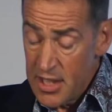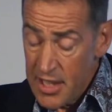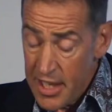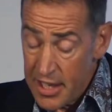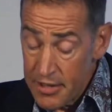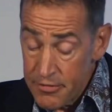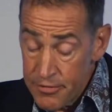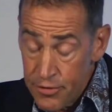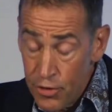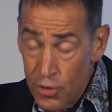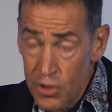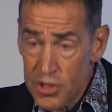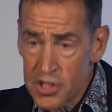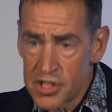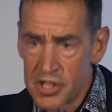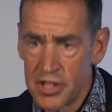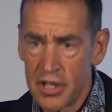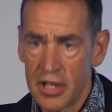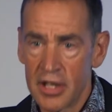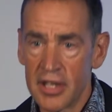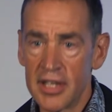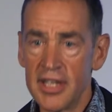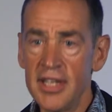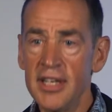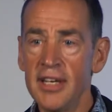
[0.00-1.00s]

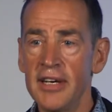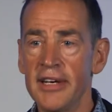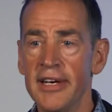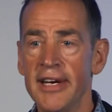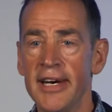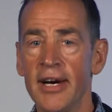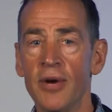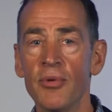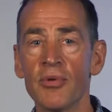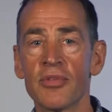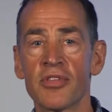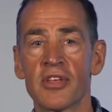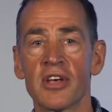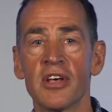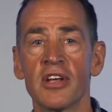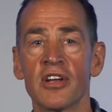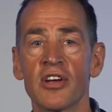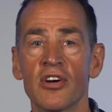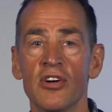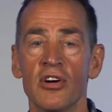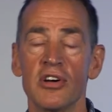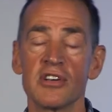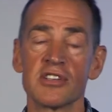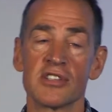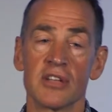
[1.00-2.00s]
Unfortunately, health can
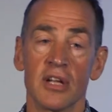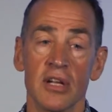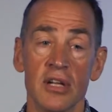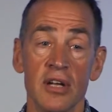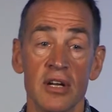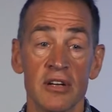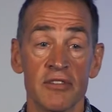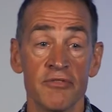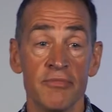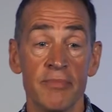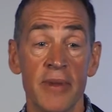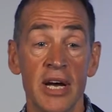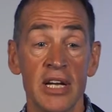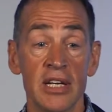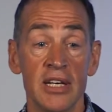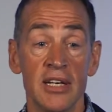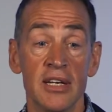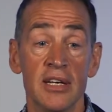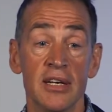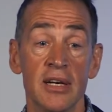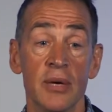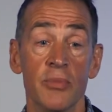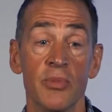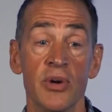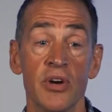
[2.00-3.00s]
cost a lot of
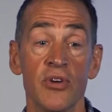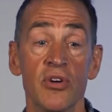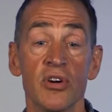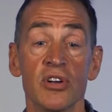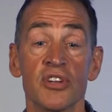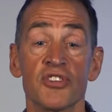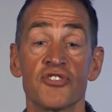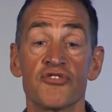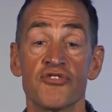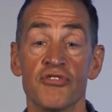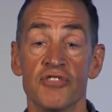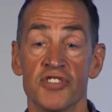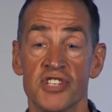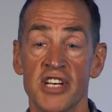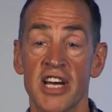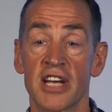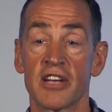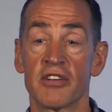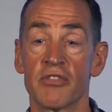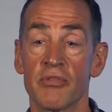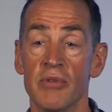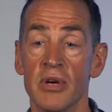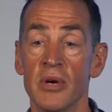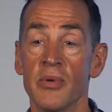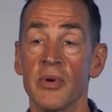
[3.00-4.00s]
money, and we're on a
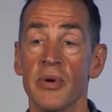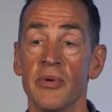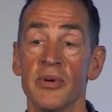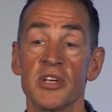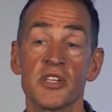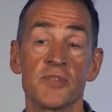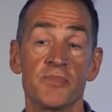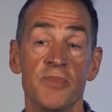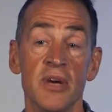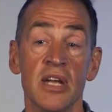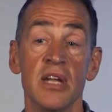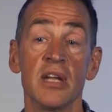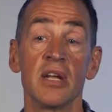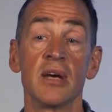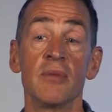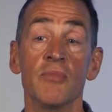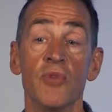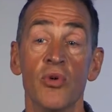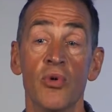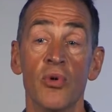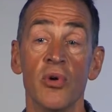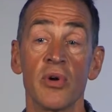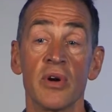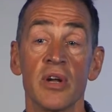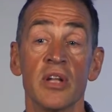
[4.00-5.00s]
trajectory where we're spending
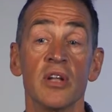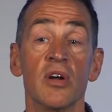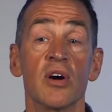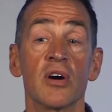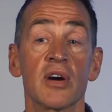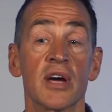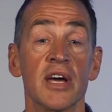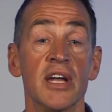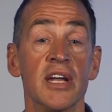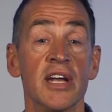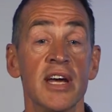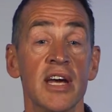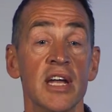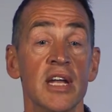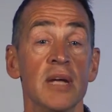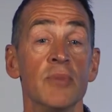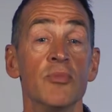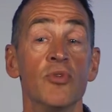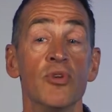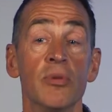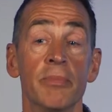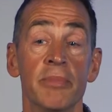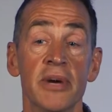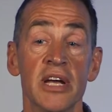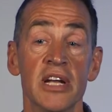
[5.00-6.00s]
more and not getting any
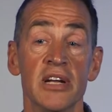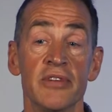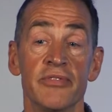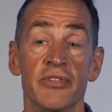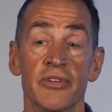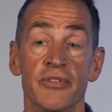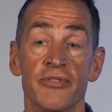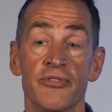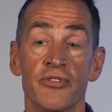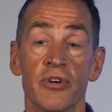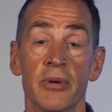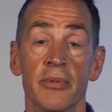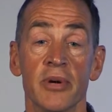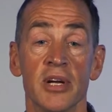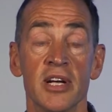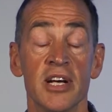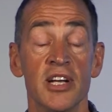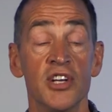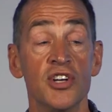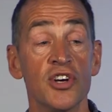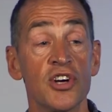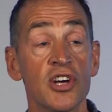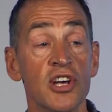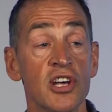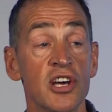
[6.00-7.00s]
more benefit from it,
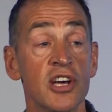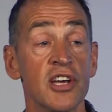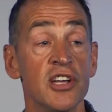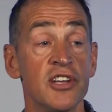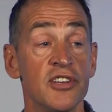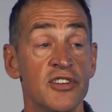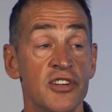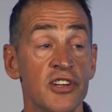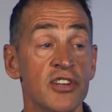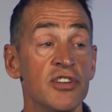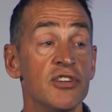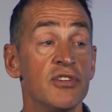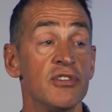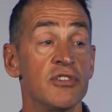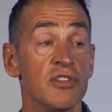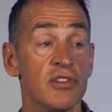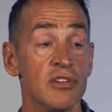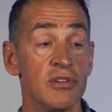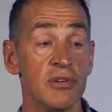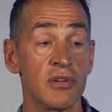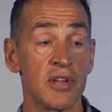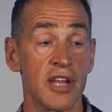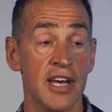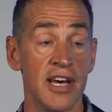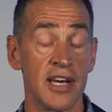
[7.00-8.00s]
and you can continue to
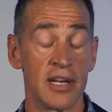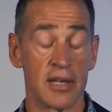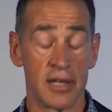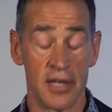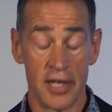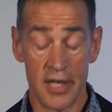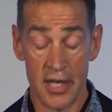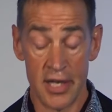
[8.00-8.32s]
do that.